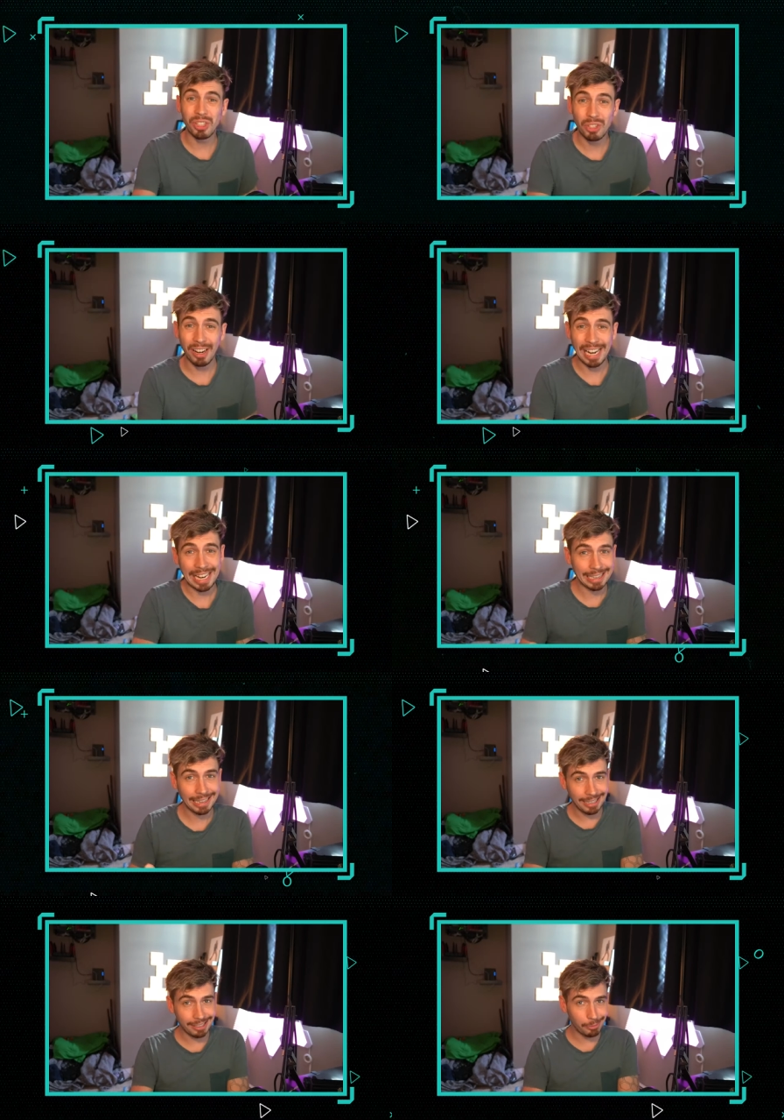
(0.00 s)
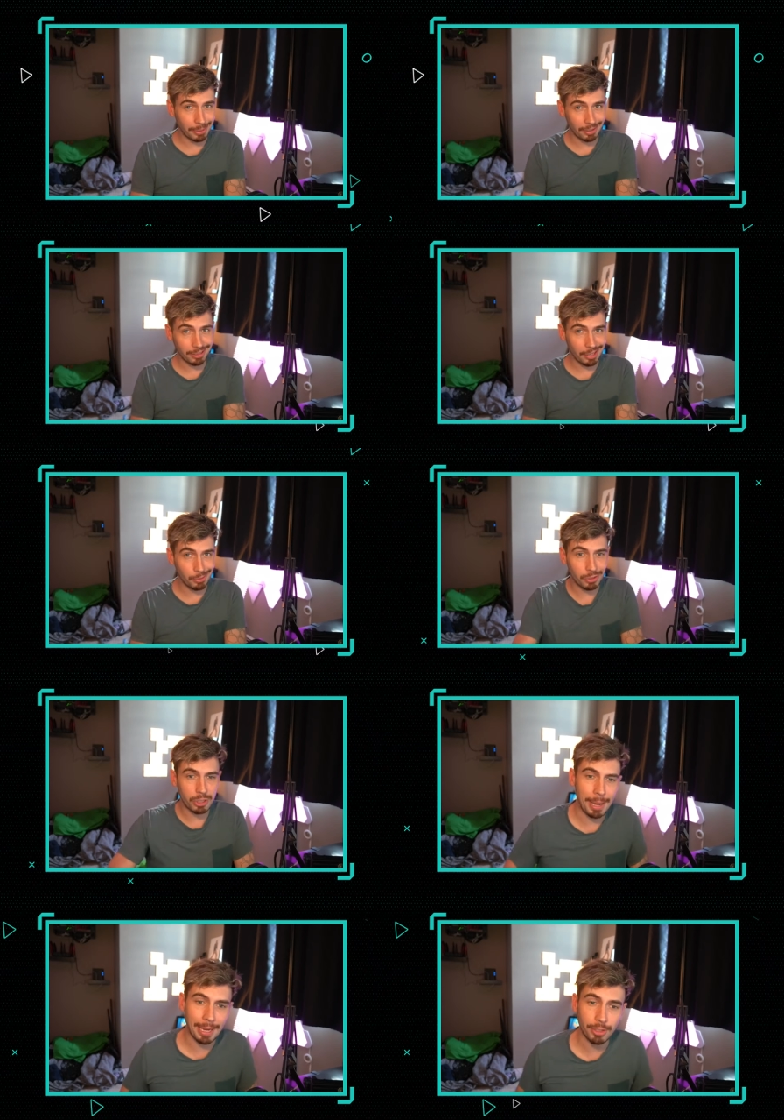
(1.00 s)
we start, I got a little bit of news
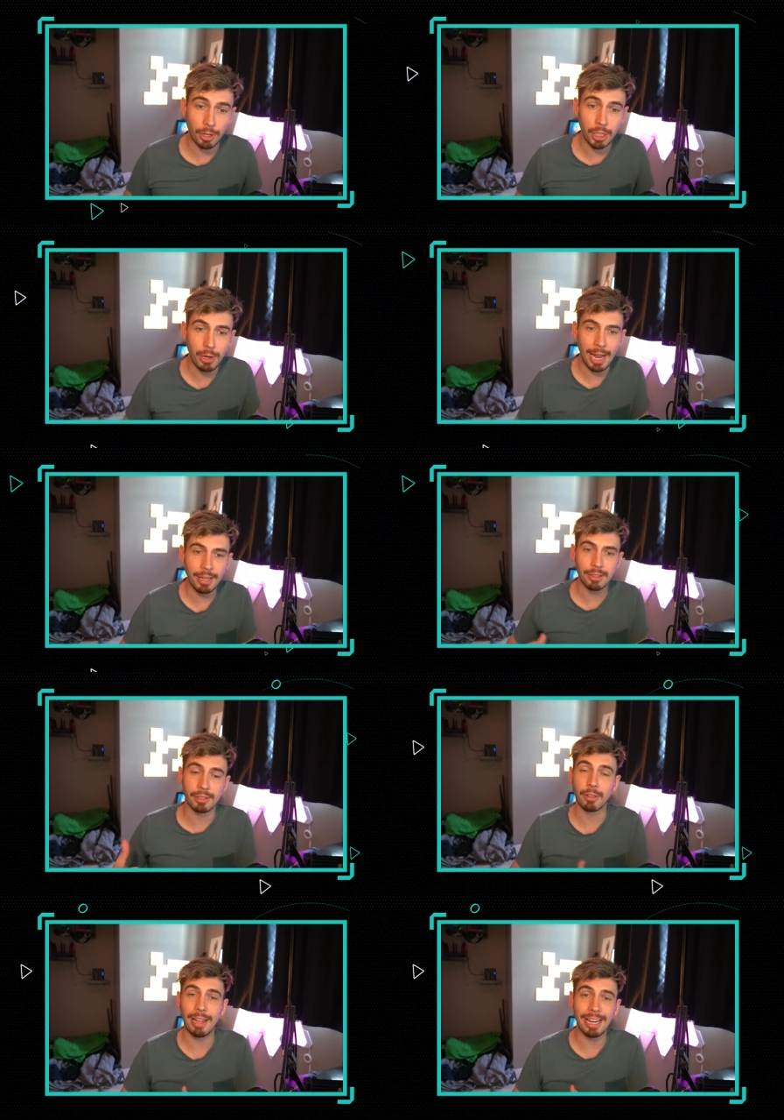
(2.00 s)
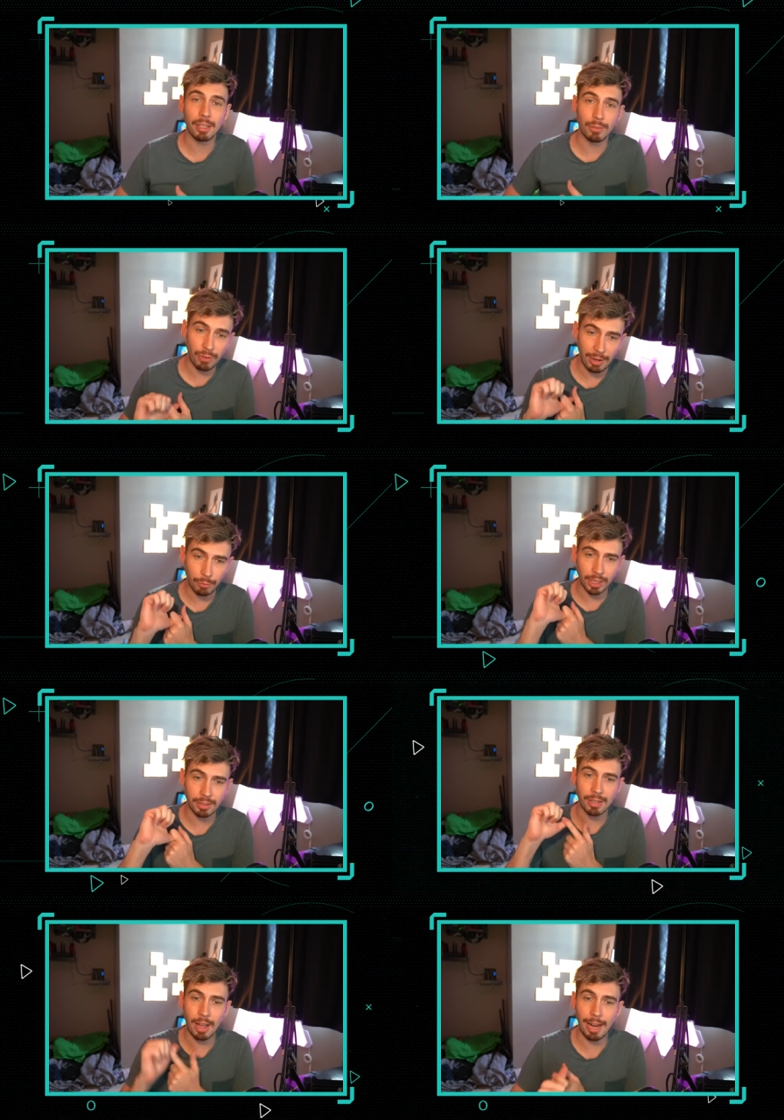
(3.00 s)
to pass on to you guys. The Select
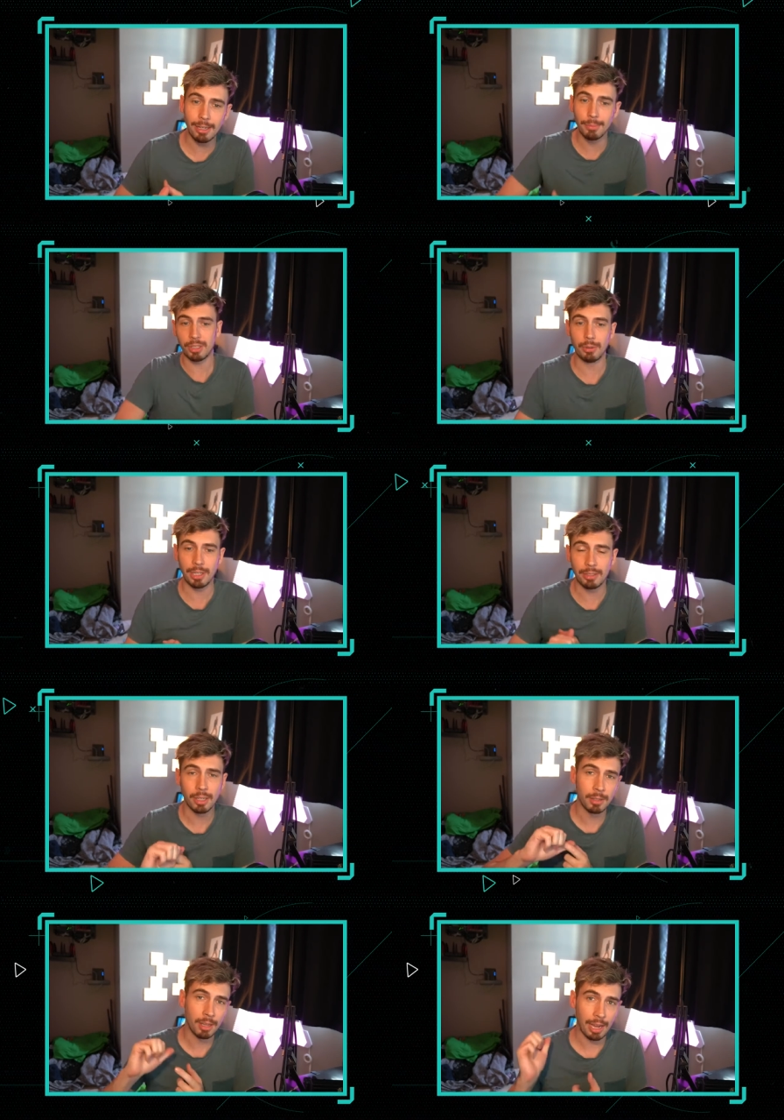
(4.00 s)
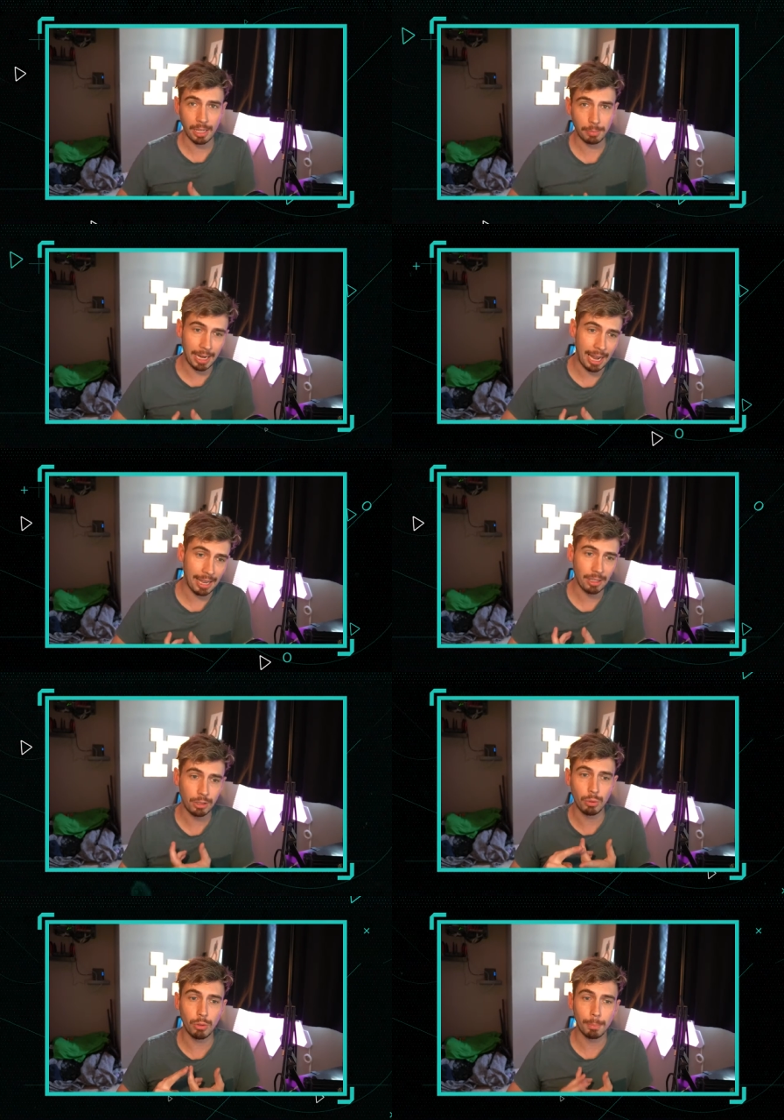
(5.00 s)
Favorites item series has been
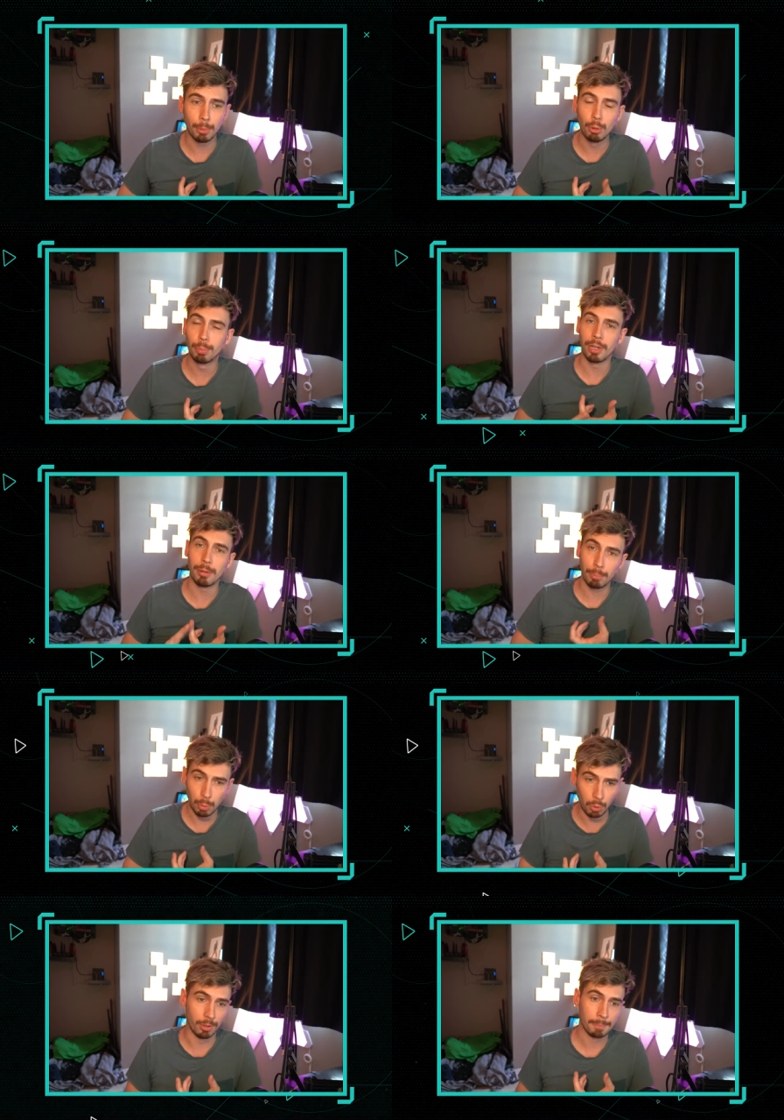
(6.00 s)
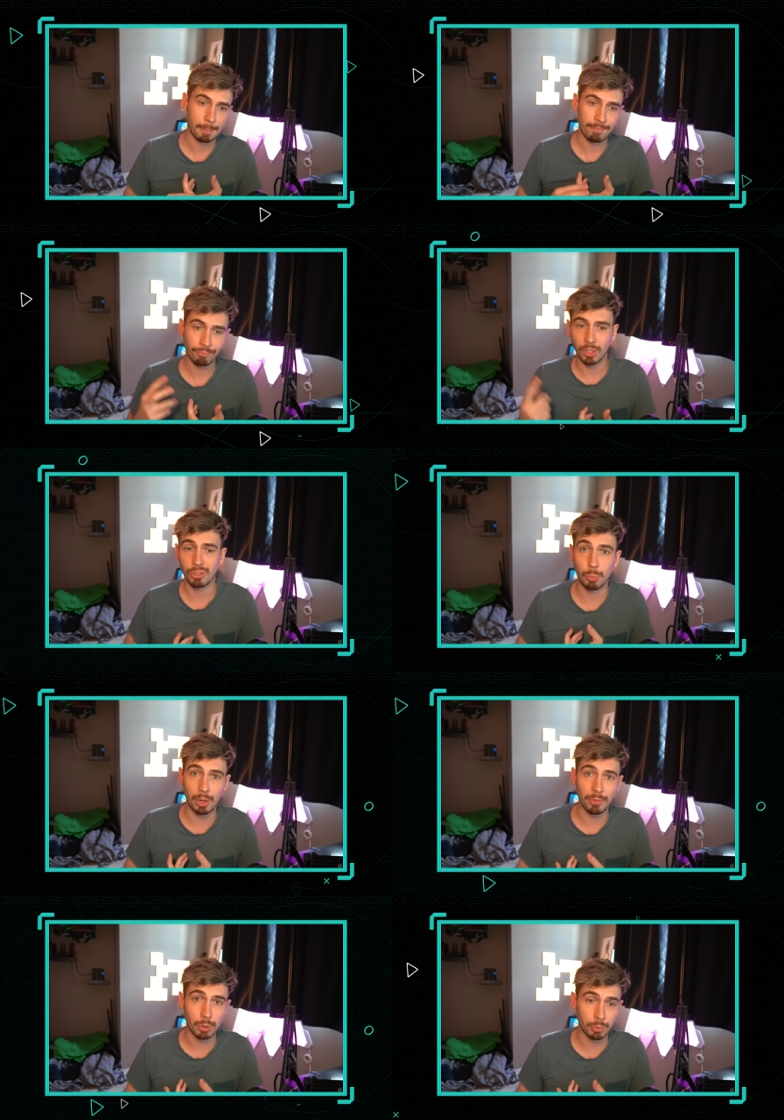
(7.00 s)
added to the Blueprint pool. So
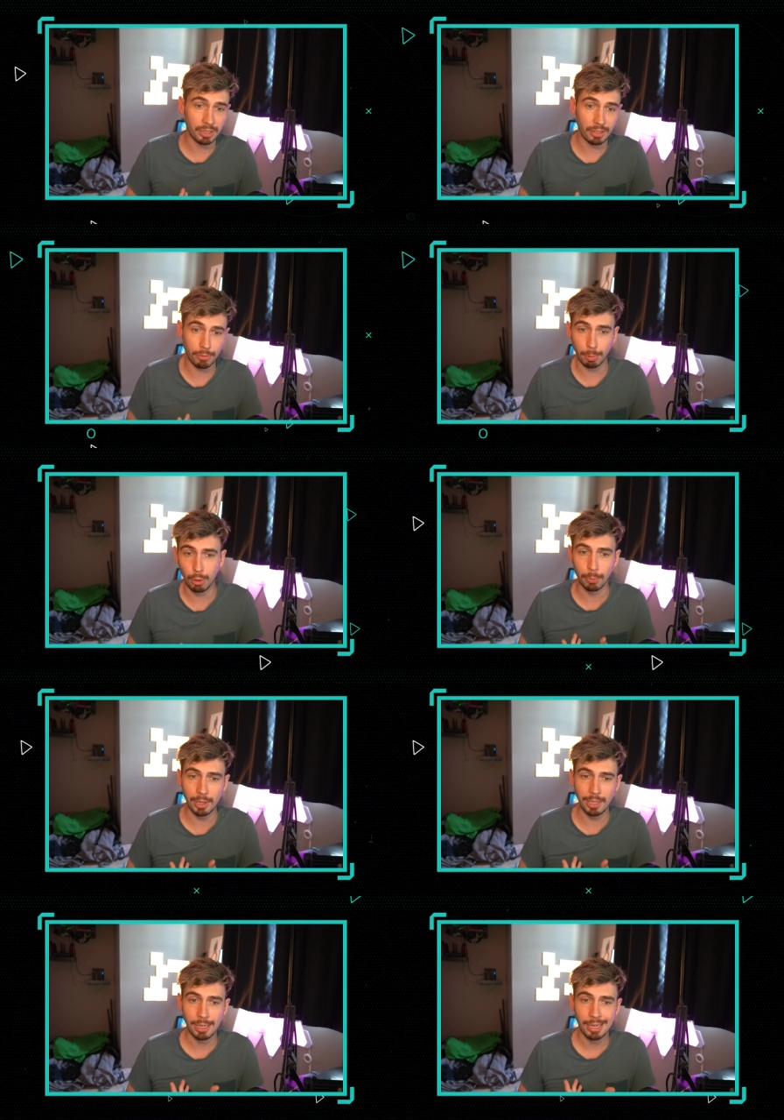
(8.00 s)
whenever you receive a blueprint,